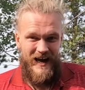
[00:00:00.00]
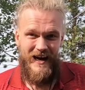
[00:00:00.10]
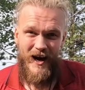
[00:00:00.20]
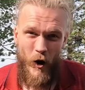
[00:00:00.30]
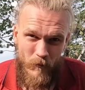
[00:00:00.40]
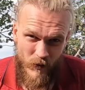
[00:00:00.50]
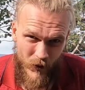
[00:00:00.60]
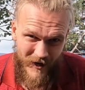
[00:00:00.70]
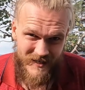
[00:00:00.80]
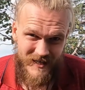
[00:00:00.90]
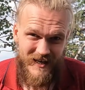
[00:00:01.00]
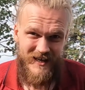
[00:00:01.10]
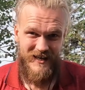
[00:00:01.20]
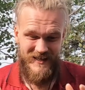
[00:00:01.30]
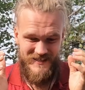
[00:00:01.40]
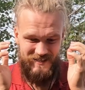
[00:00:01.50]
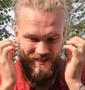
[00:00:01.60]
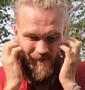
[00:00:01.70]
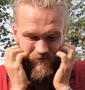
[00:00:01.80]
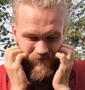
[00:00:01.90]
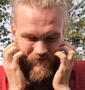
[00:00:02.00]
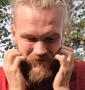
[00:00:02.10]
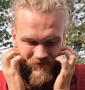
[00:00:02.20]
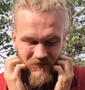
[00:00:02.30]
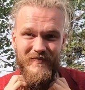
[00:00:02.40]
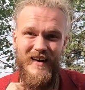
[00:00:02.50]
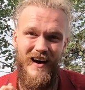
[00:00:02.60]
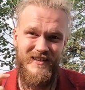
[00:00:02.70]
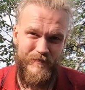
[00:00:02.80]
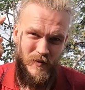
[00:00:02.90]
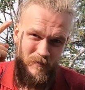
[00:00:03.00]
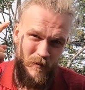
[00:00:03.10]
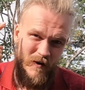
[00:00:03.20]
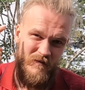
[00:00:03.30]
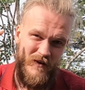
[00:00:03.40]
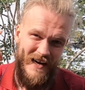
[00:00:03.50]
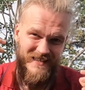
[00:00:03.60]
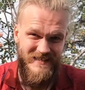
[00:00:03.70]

and I hope it works, because other people with dreads